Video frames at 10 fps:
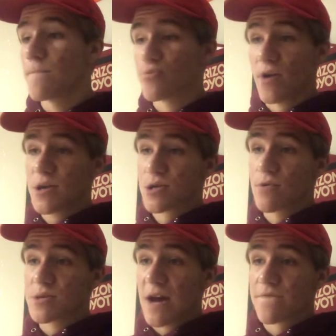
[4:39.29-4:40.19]
Price
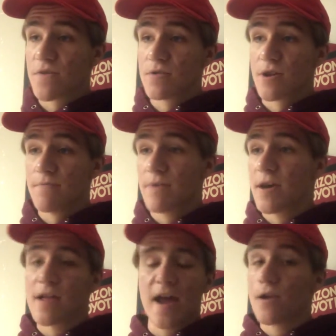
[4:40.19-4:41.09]
goes out for a little
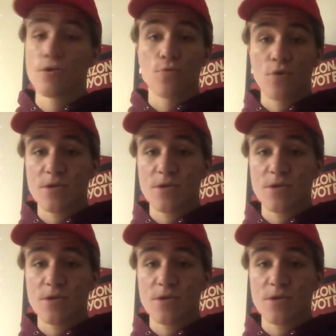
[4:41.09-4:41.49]
bit. I don't know where